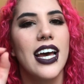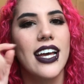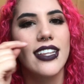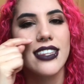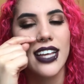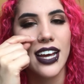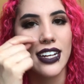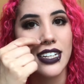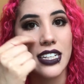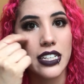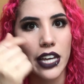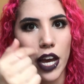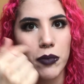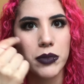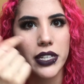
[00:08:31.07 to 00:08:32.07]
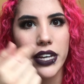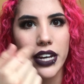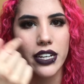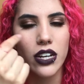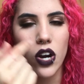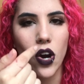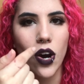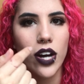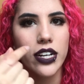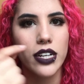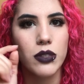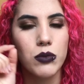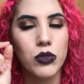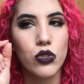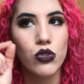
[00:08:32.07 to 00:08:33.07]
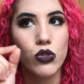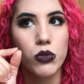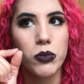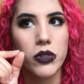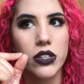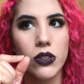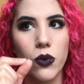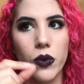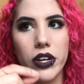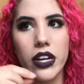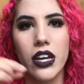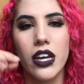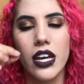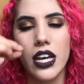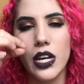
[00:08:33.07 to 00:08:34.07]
and that it kept getting caught, and it was super annoying.